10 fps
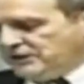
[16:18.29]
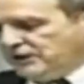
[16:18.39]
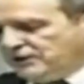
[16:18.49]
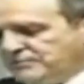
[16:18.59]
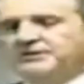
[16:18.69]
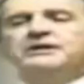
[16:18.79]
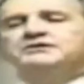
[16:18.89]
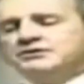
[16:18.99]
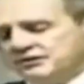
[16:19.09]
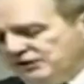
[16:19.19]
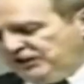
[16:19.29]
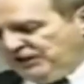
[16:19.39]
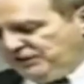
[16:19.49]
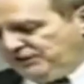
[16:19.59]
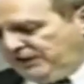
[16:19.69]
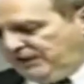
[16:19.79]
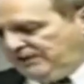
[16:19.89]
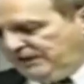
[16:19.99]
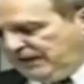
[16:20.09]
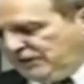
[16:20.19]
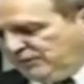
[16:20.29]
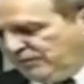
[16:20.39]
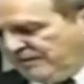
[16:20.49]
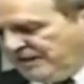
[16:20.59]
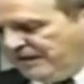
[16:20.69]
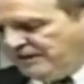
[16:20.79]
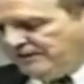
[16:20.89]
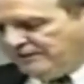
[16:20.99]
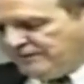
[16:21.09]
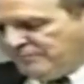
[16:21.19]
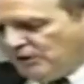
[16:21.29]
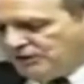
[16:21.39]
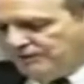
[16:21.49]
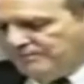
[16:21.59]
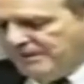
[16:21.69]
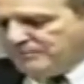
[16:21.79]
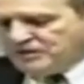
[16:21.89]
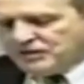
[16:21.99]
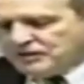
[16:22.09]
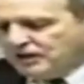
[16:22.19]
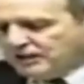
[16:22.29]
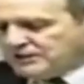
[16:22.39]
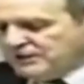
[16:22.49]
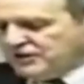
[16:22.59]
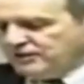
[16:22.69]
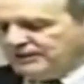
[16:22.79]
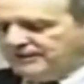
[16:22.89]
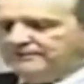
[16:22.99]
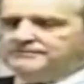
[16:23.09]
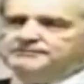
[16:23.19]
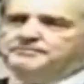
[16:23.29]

circumstances necessitate that I should remain hidden from most of the members as long as I shall live.